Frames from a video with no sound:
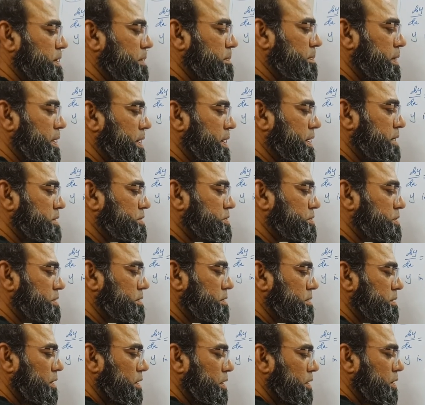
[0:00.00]

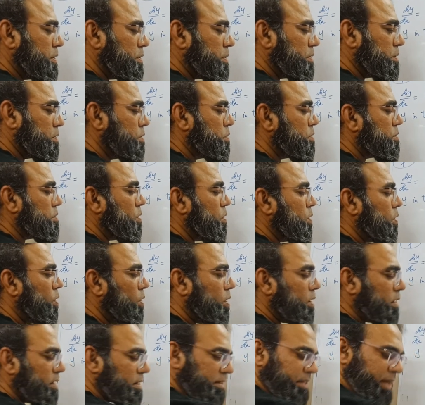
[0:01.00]
multiplication. You do
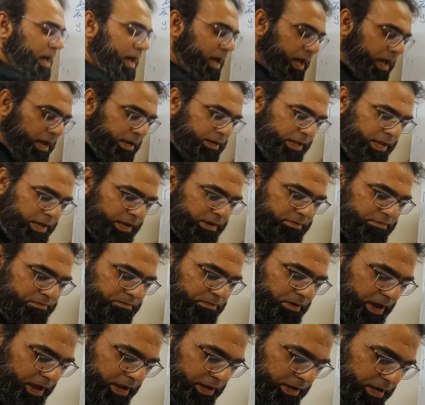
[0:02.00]
all that
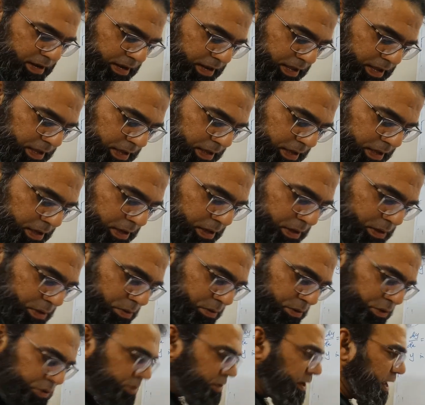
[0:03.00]
and finally
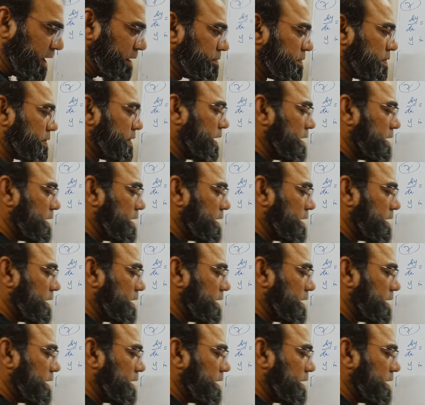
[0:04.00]
you should have